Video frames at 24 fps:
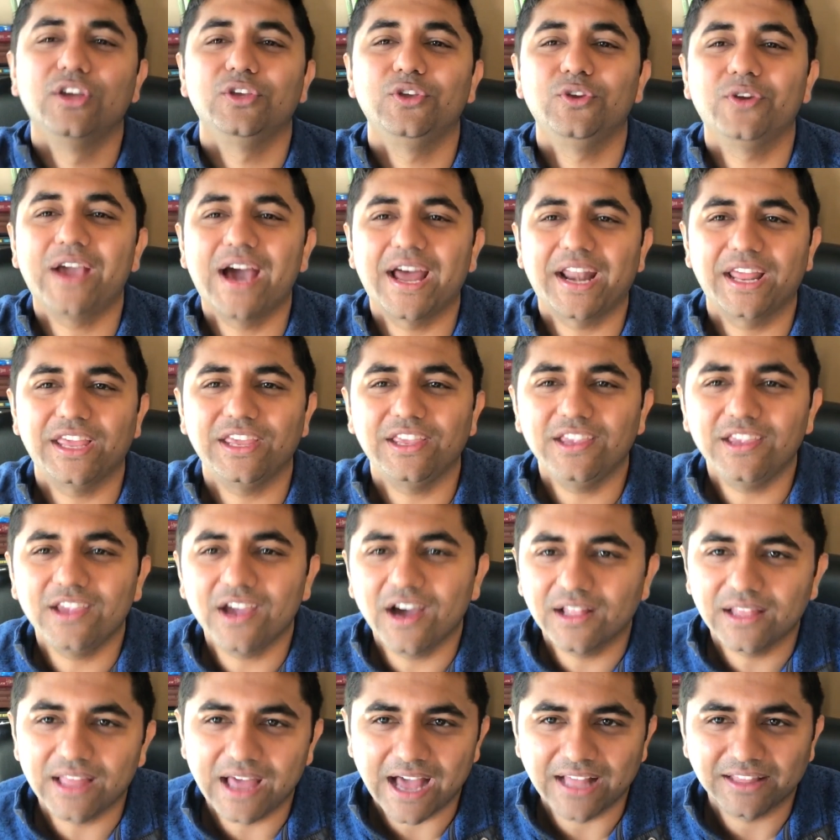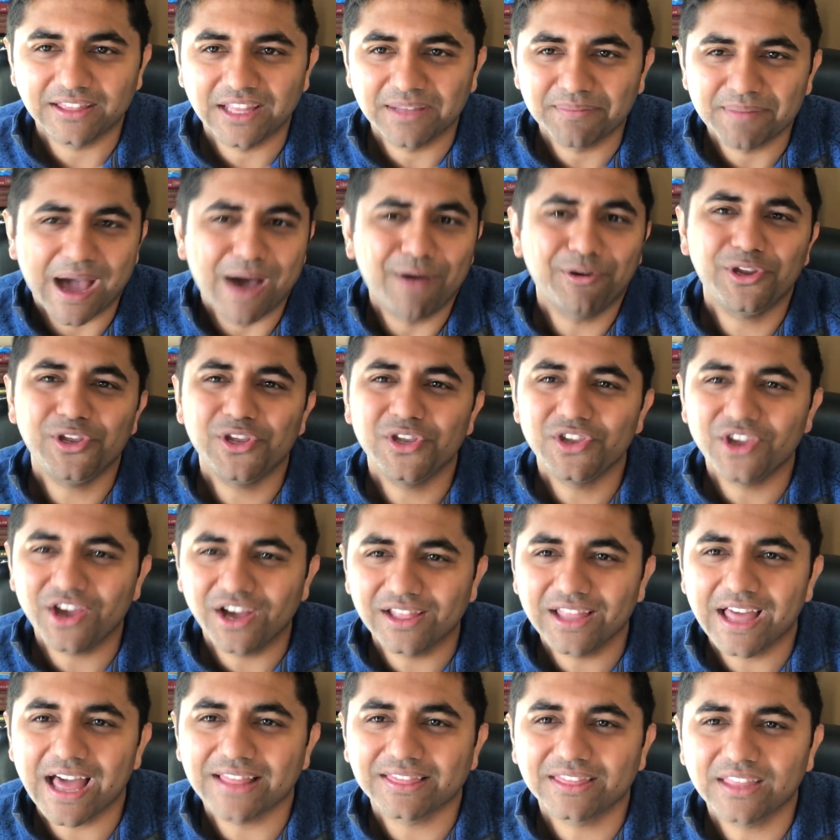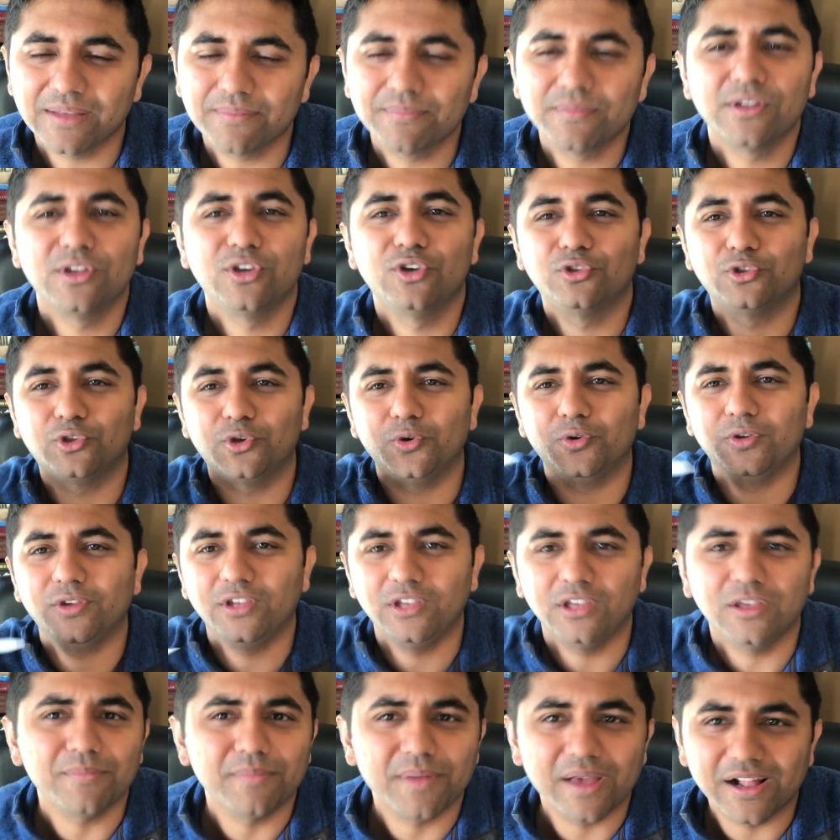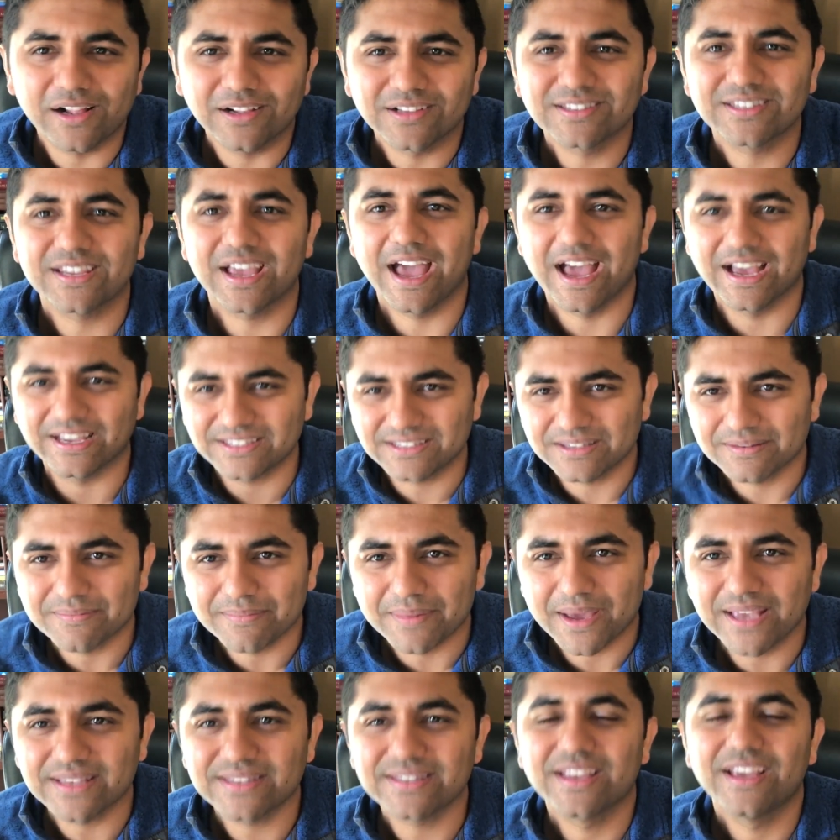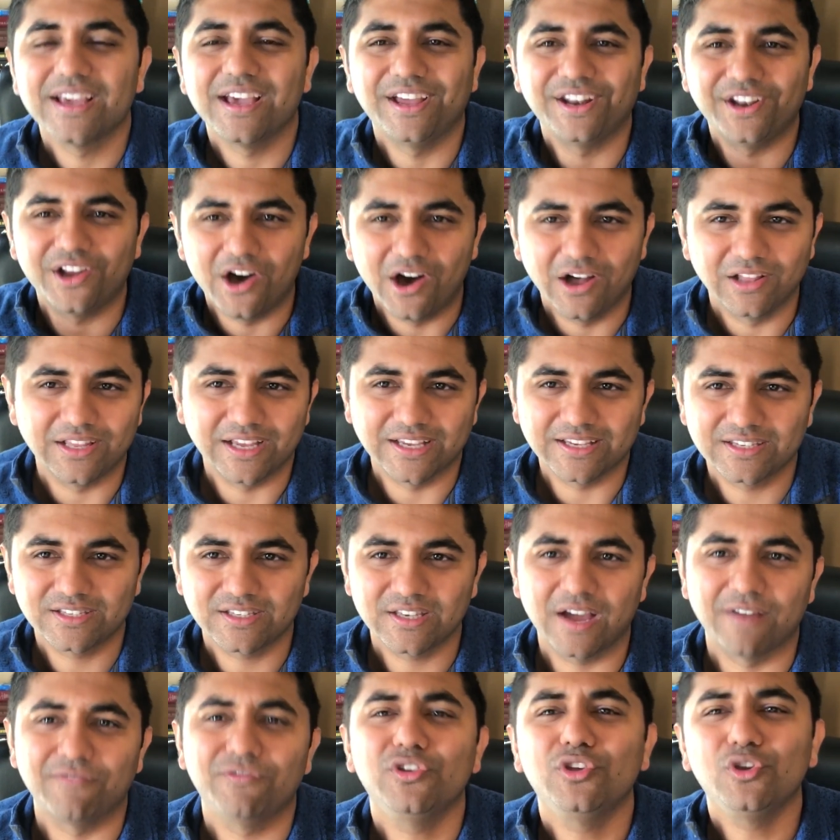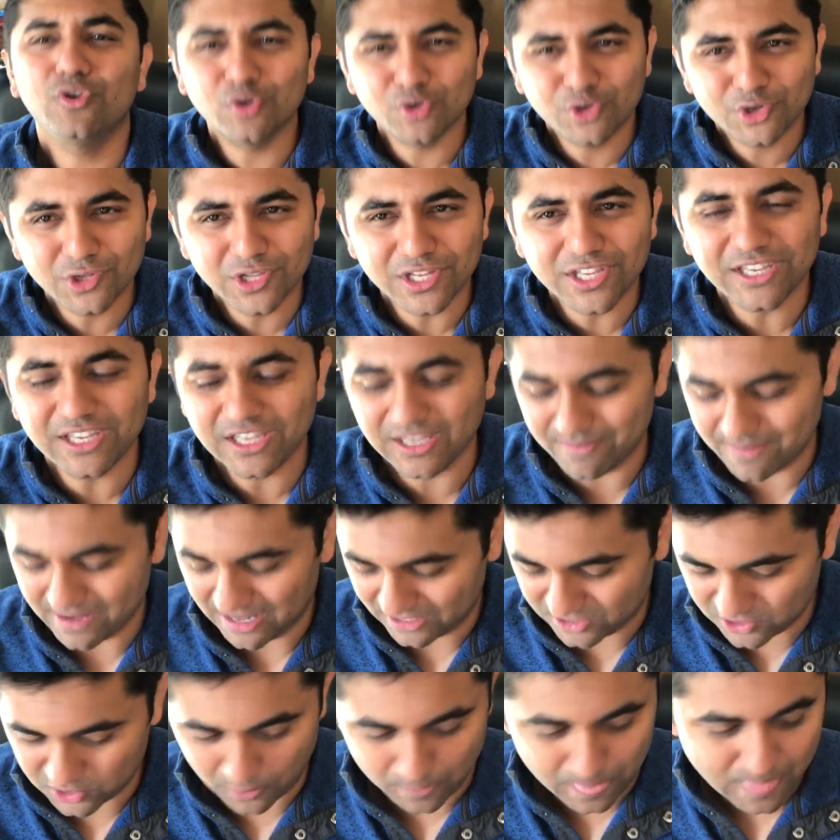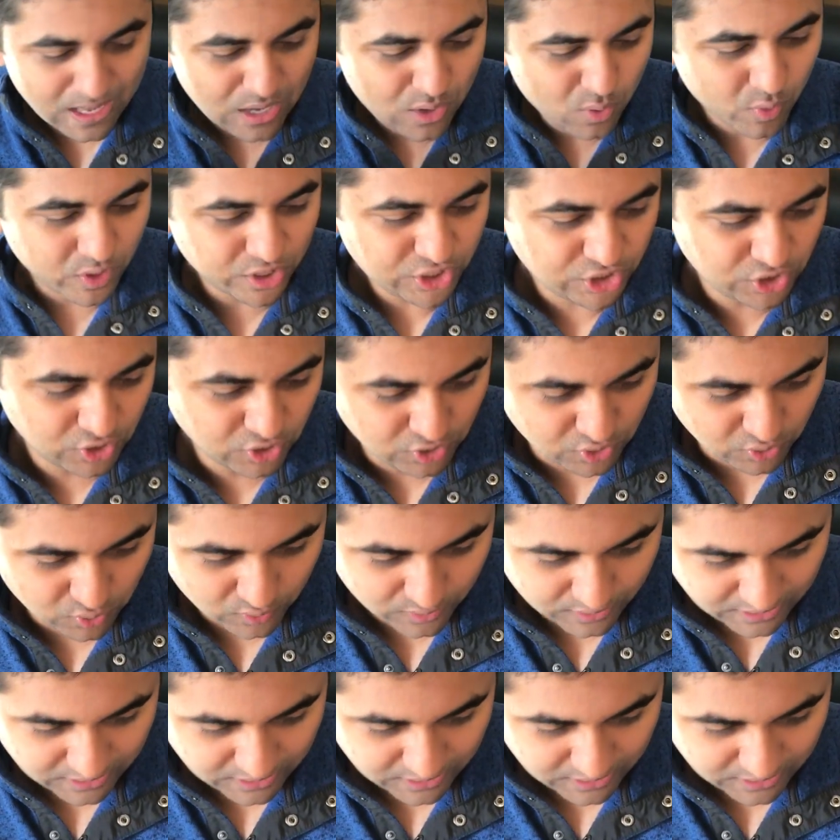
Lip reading: You gotta yell at them. How do you yell at them? Through emails, SMS, and all that stuff. Usually emails. So what you do